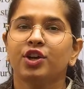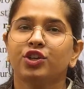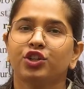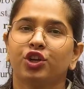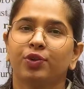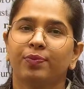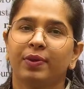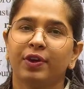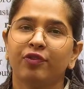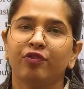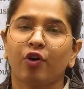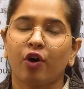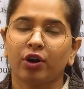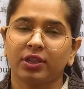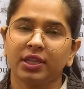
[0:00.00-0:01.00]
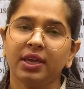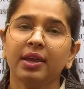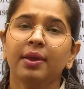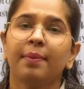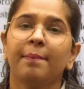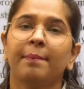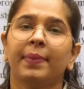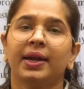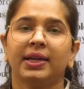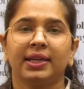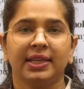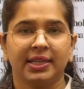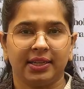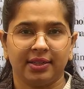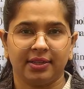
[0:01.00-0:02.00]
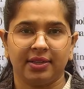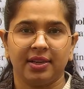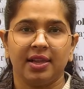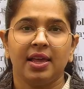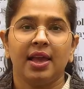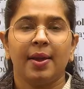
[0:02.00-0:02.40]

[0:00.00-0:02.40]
should be for the material.